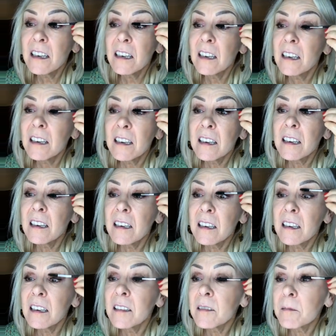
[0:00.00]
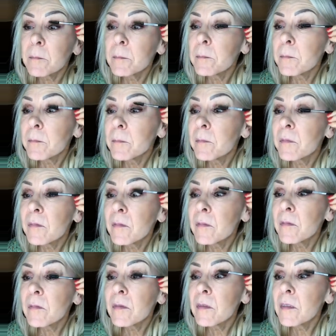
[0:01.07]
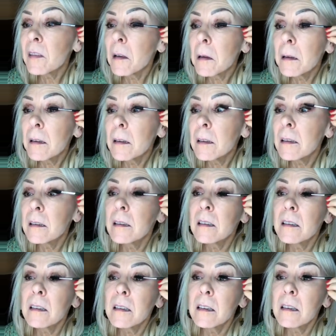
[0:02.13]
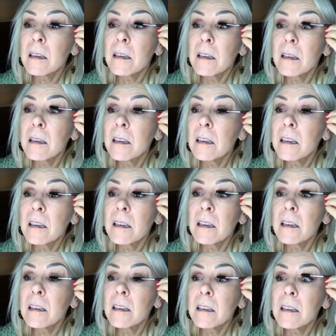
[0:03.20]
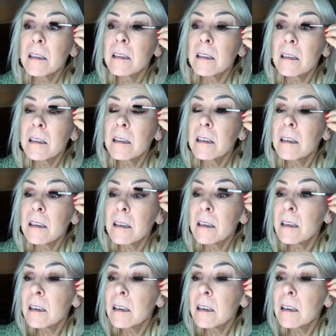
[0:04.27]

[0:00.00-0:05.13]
[no speech]